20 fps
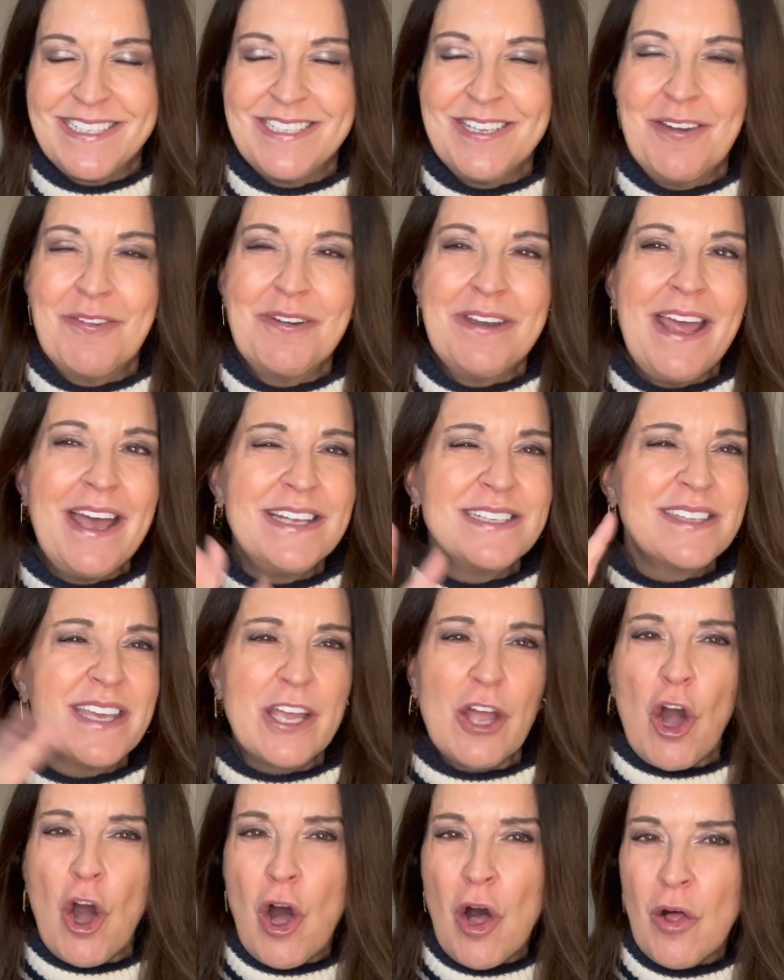So it has
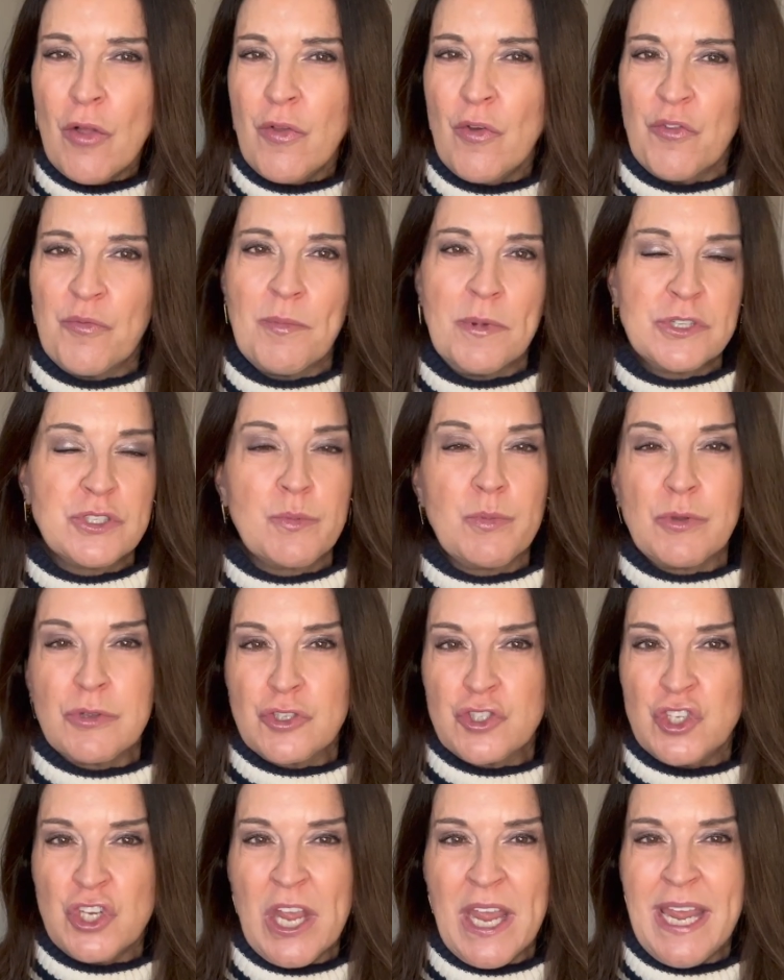like all those multiple
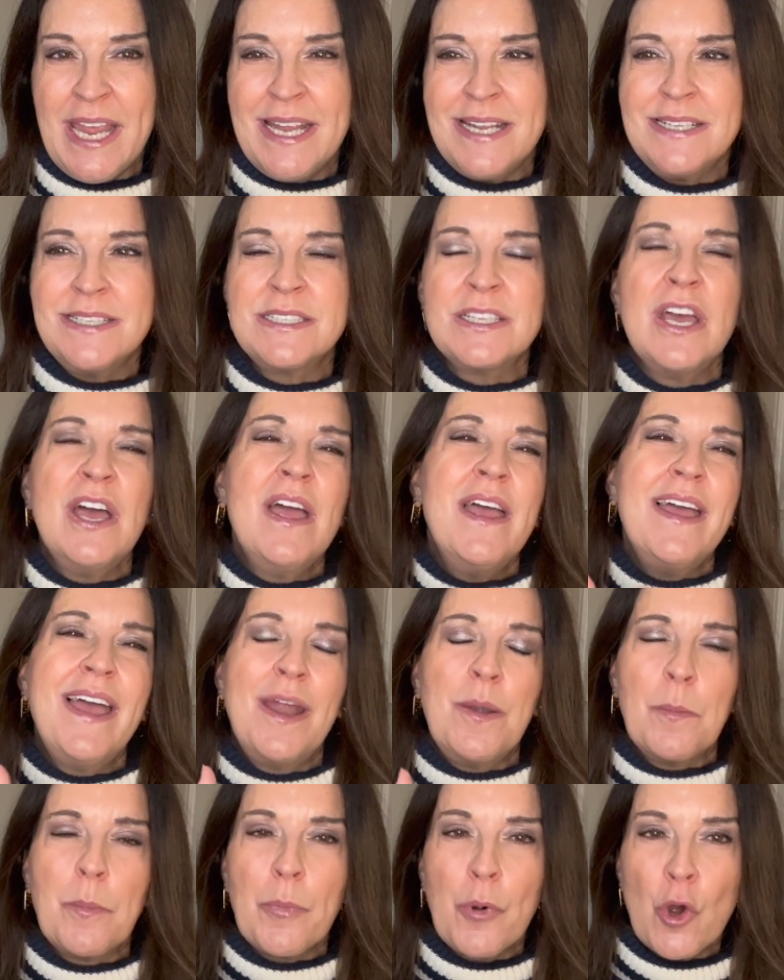chains
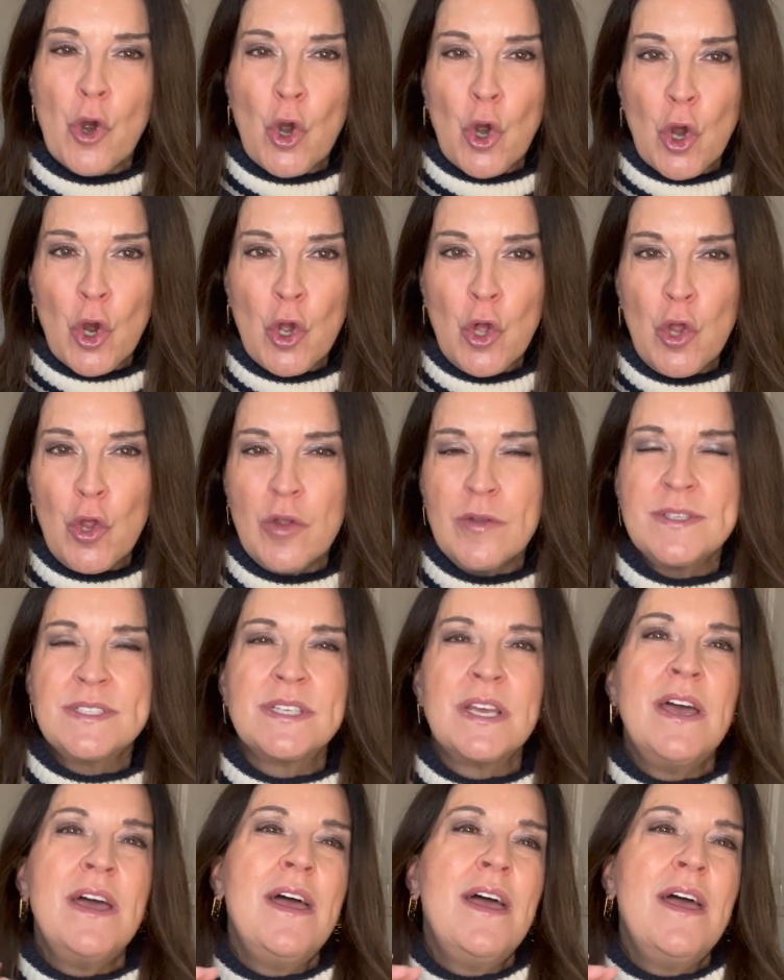and pearls,